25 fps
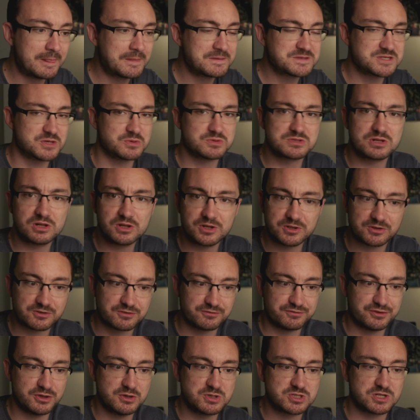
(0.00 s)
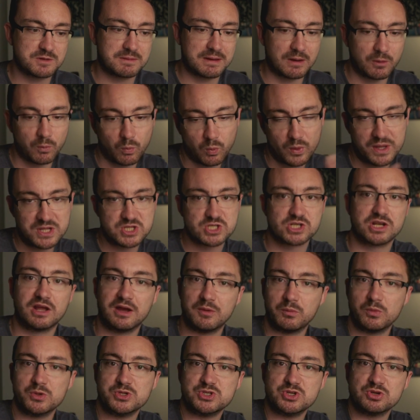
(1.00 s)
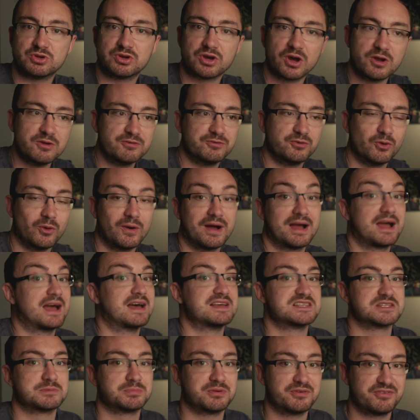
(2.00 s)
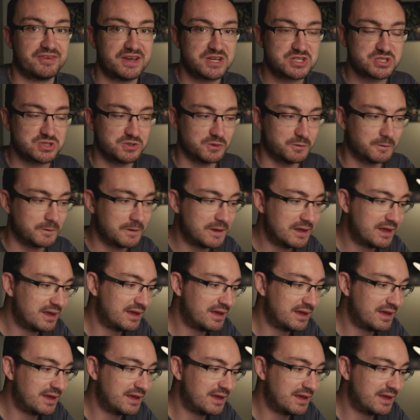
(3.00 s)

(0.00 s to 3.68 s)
So there's a lot of confusion about which line would you go for as a professional.